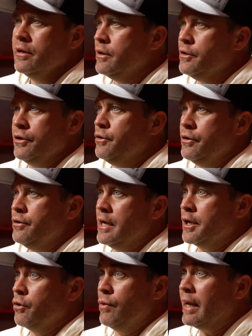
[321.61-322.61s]
you're not
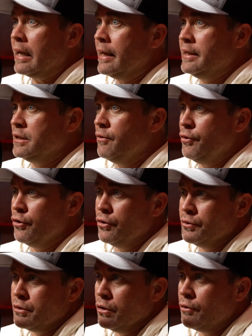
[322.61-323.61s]
going to recognize it if you don't know
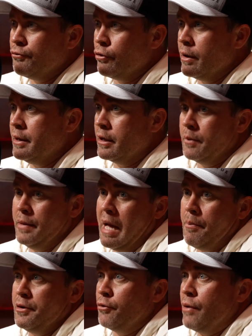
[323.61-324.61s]
what to look for, and it could be
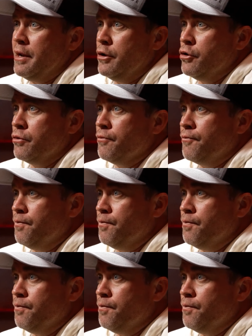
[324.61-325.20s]
happening right in your